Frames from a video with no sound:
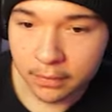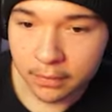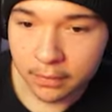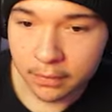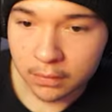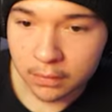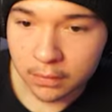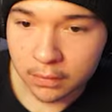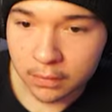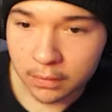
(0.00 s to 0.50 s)

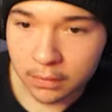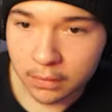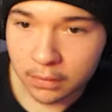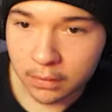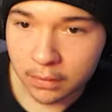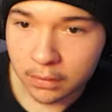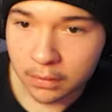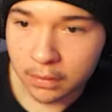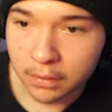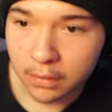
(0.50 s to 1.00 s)

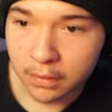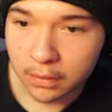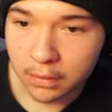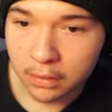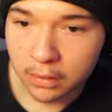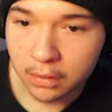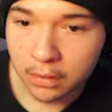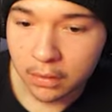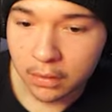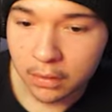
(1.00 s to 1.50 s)

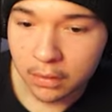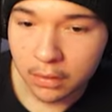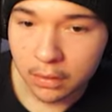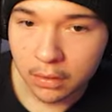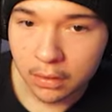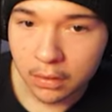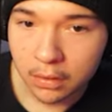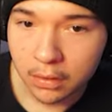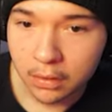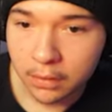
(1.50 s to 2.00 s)

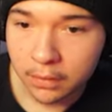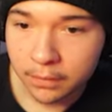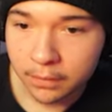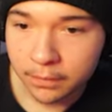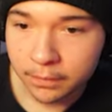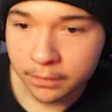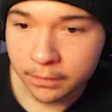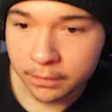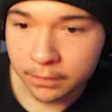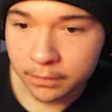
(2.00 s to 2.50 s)

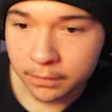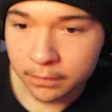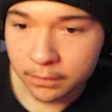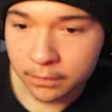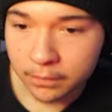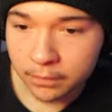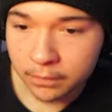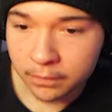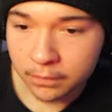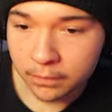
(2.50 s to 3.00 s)

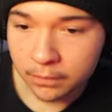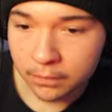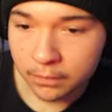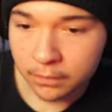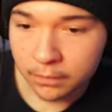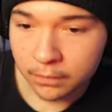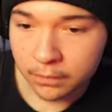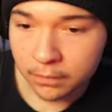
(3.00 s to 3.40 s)
Nothing is said.